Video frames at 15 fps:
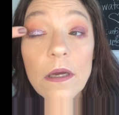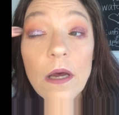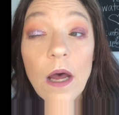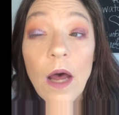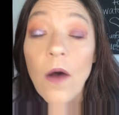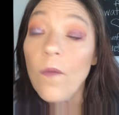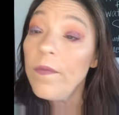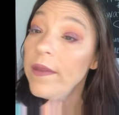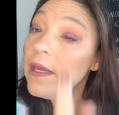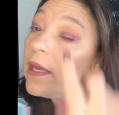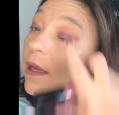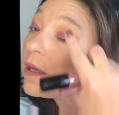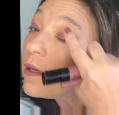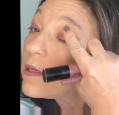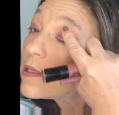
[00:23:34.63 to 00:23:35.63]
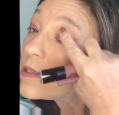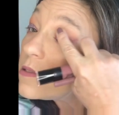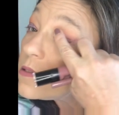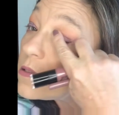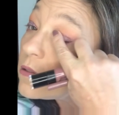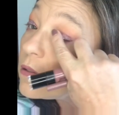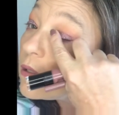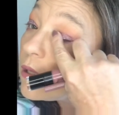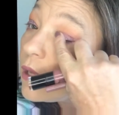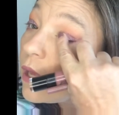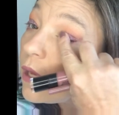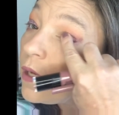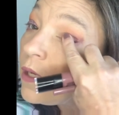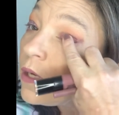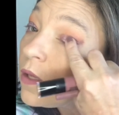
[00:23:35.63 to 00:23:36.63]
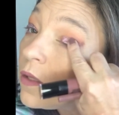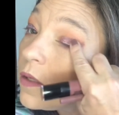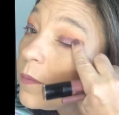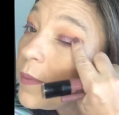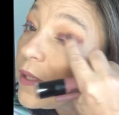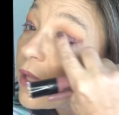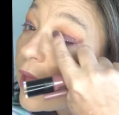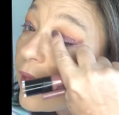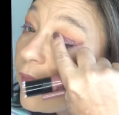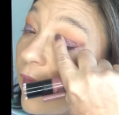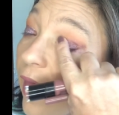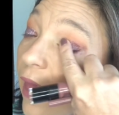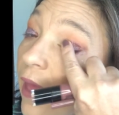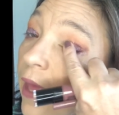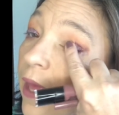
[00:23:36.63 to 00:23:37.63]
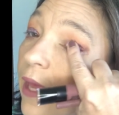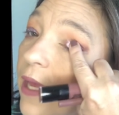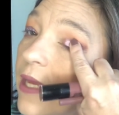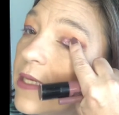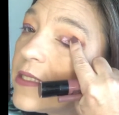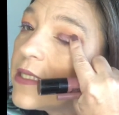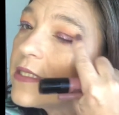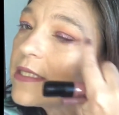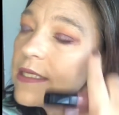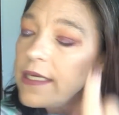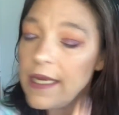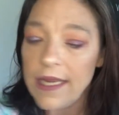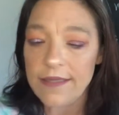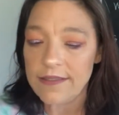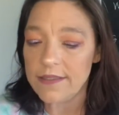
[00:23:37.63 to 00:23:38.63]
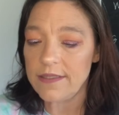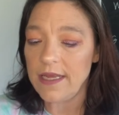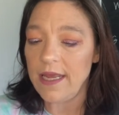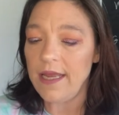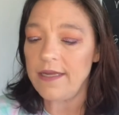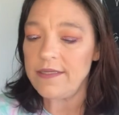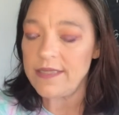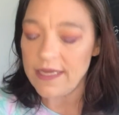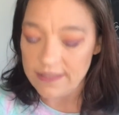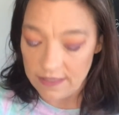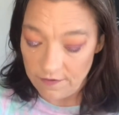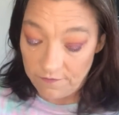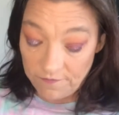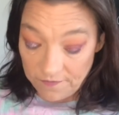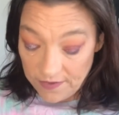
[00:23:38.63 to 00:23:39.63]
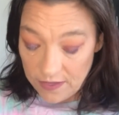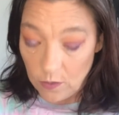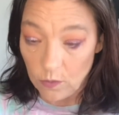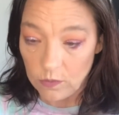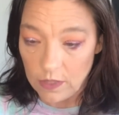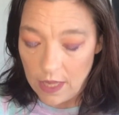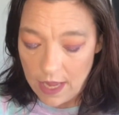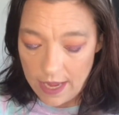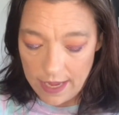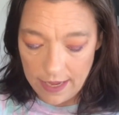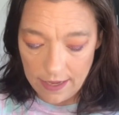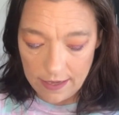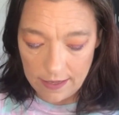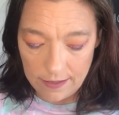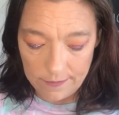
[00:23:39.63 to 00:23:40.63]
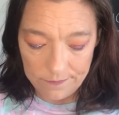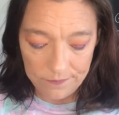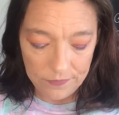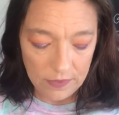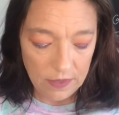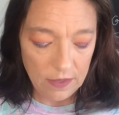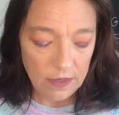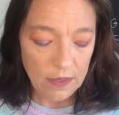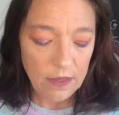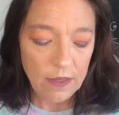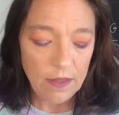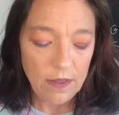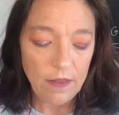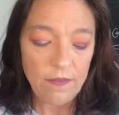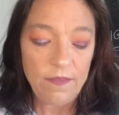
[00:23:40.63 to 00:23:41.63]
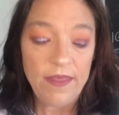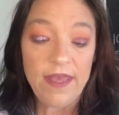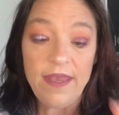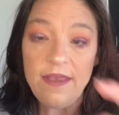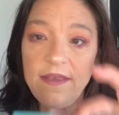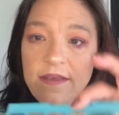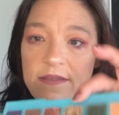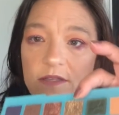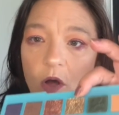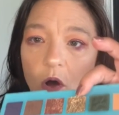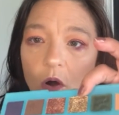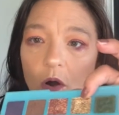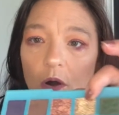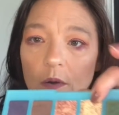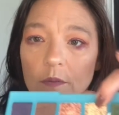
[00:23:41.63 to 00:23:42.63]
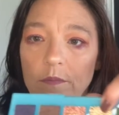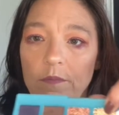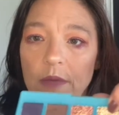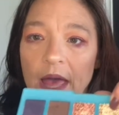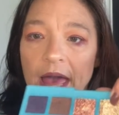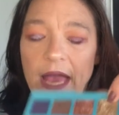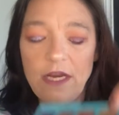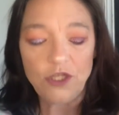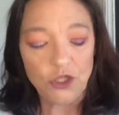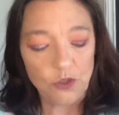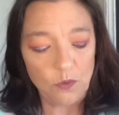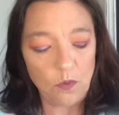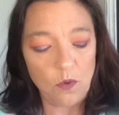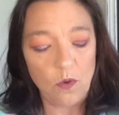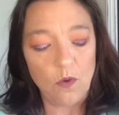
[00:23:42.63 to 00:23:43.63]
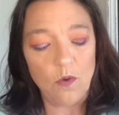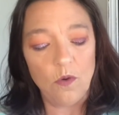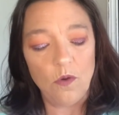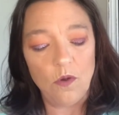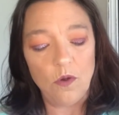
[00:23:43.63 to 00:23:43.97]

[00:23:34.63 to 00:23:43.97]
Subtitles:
on the eyes. You know, a little bit like that. It doesn't feel like these are actual,